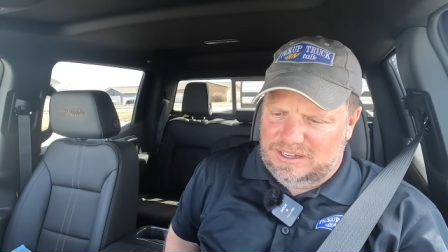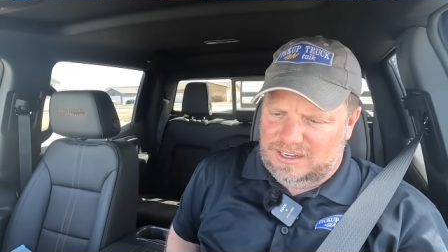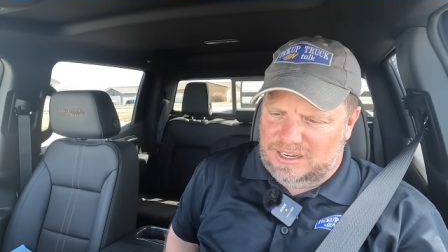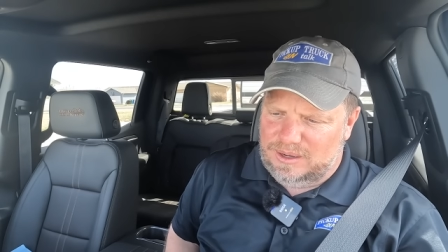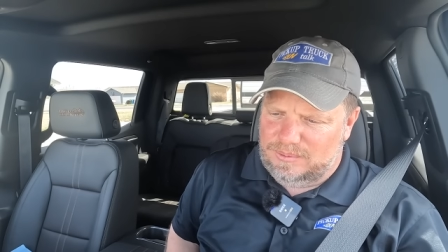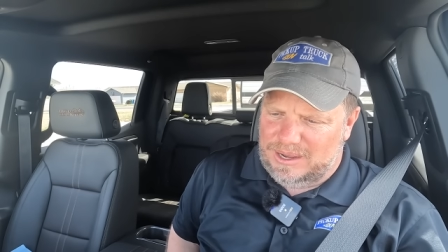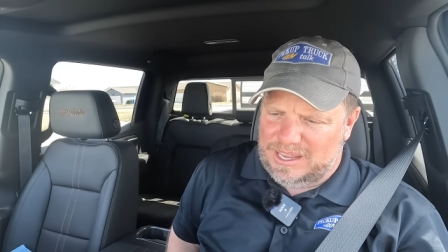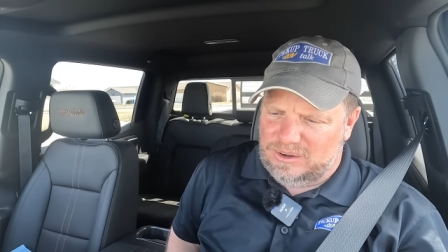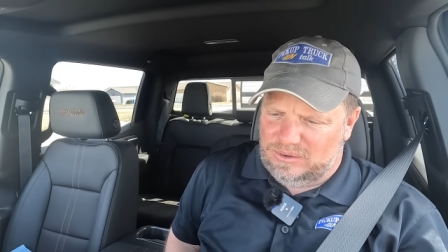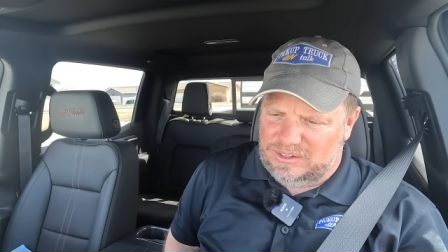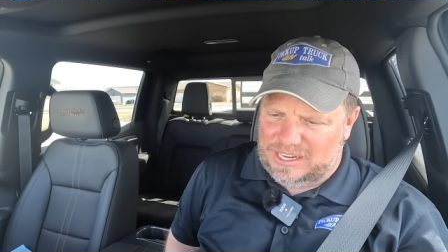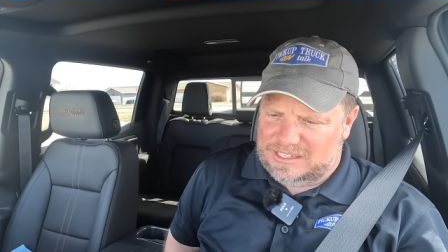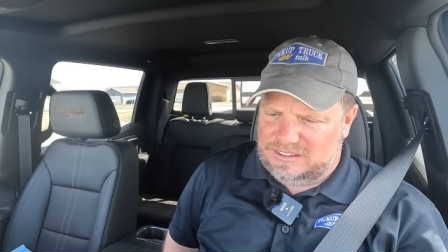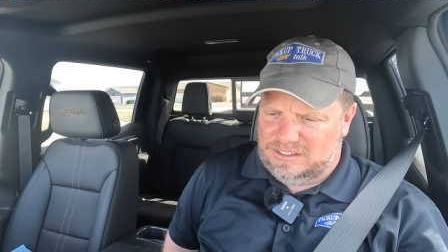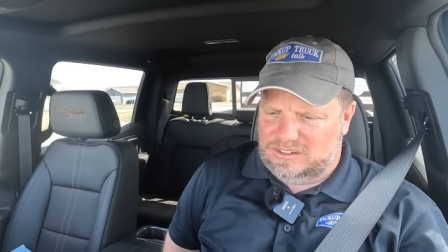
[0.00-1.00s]
I don't
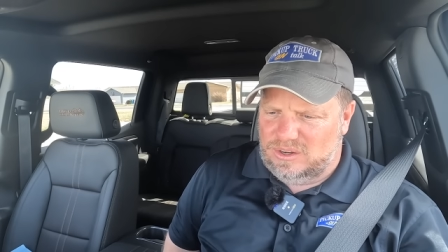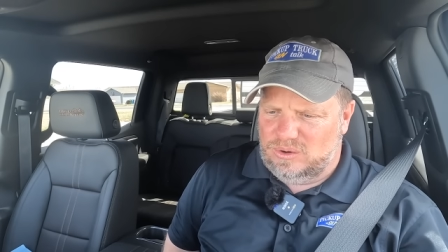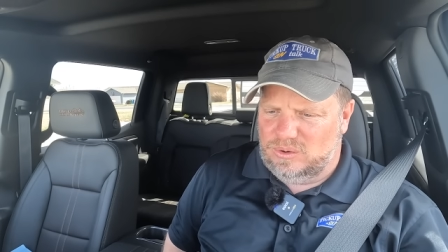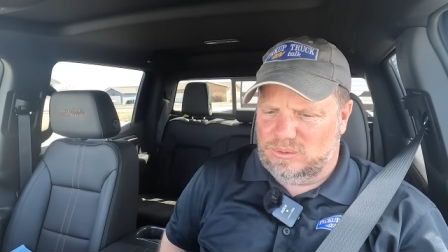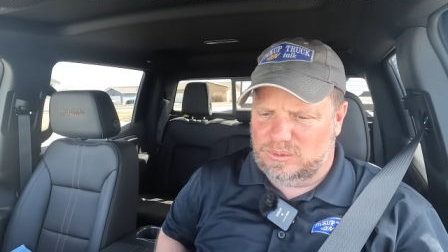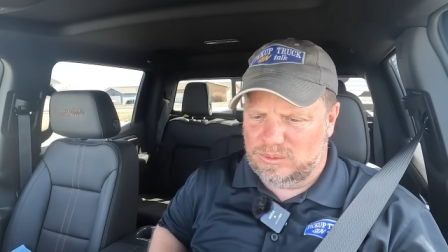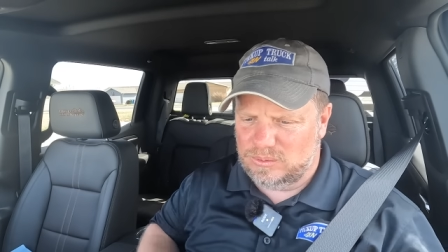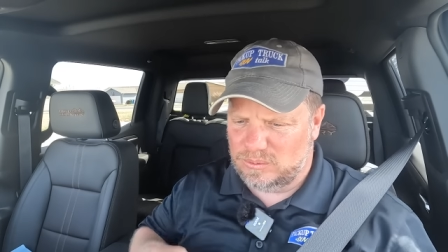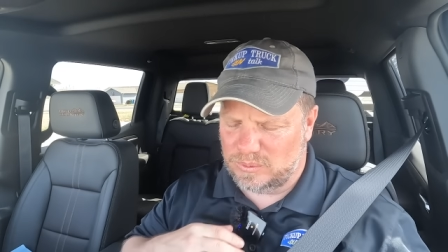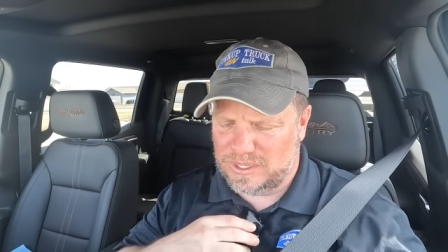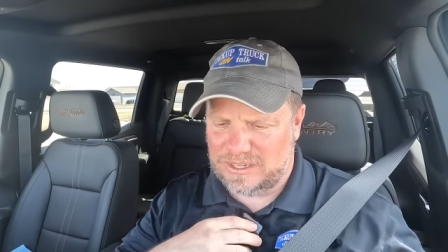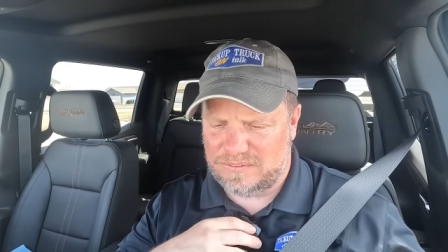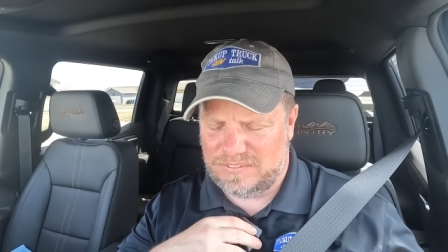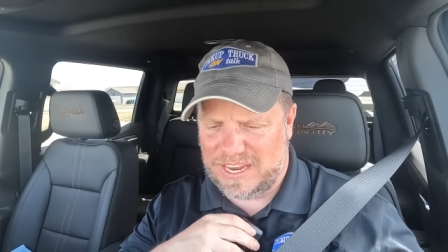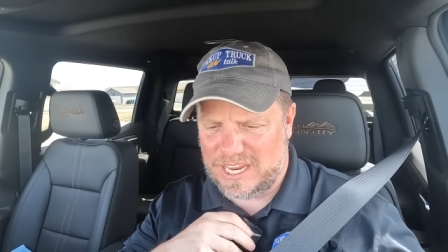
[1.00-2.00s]
like to go
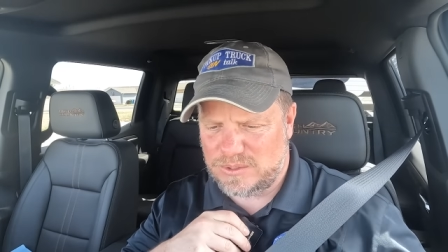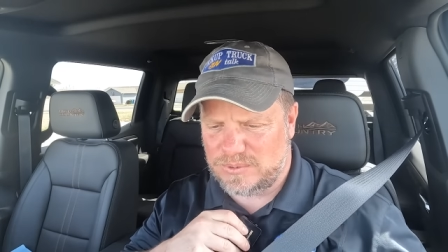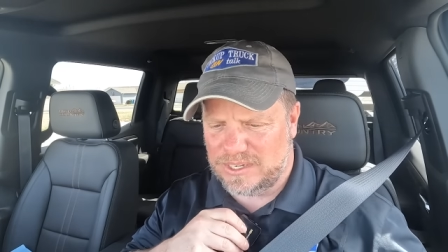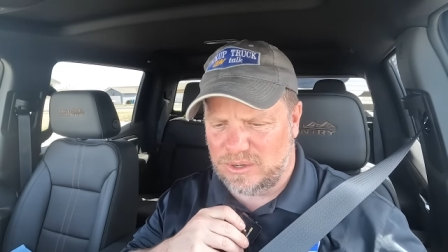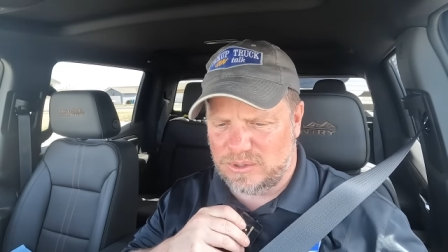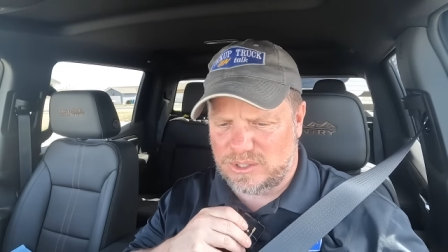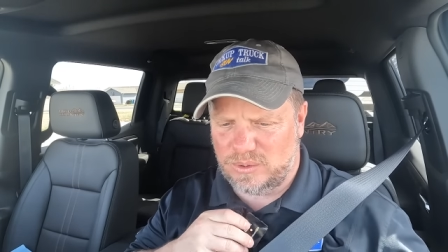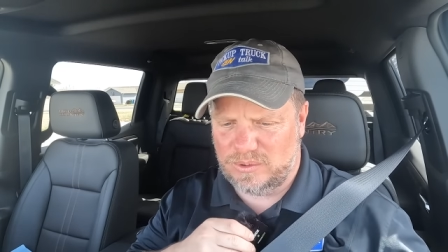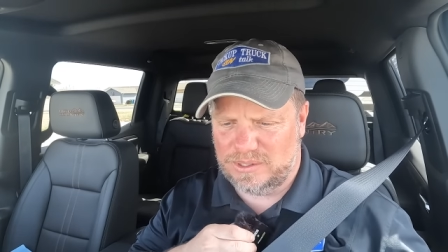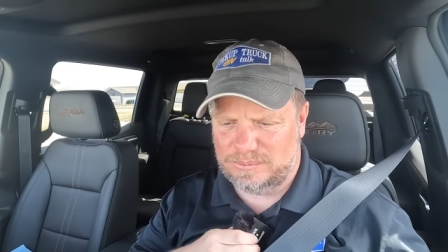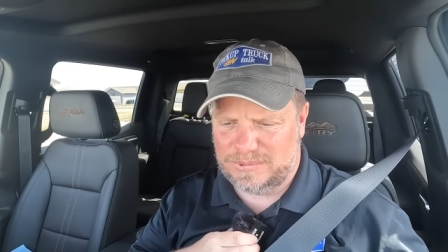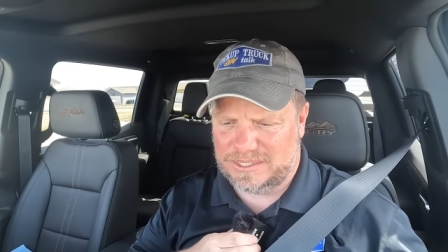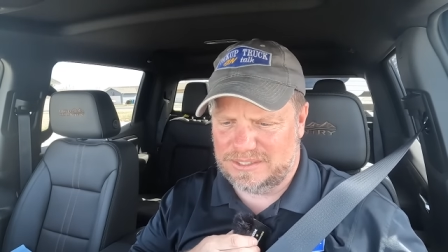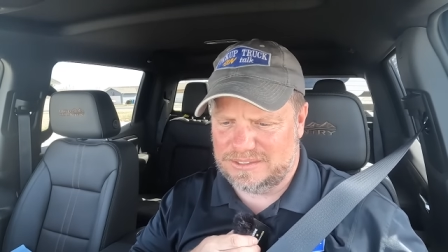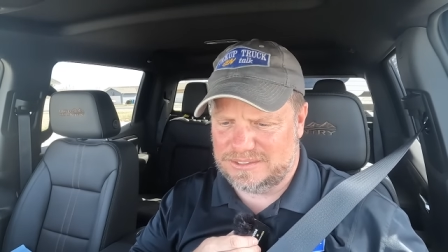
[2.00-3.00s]
really fast when I go
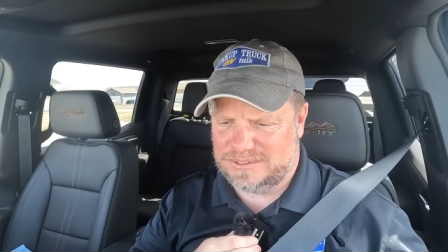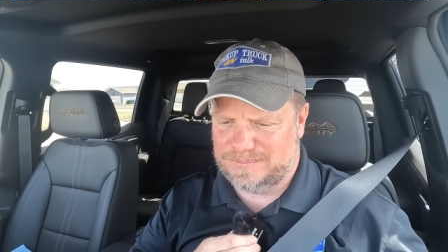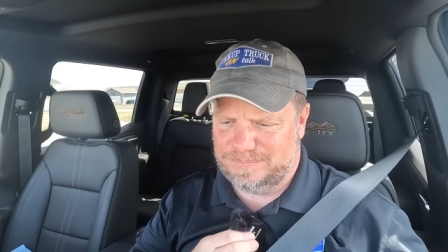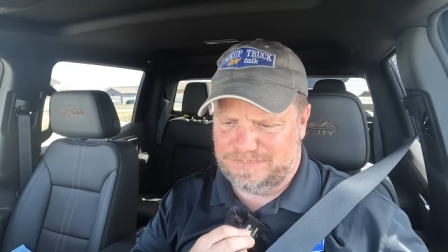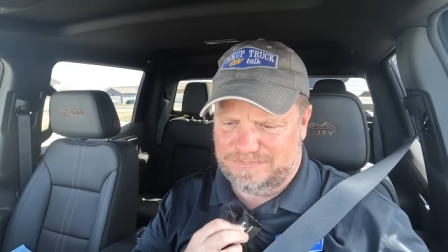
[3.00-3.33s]
towing because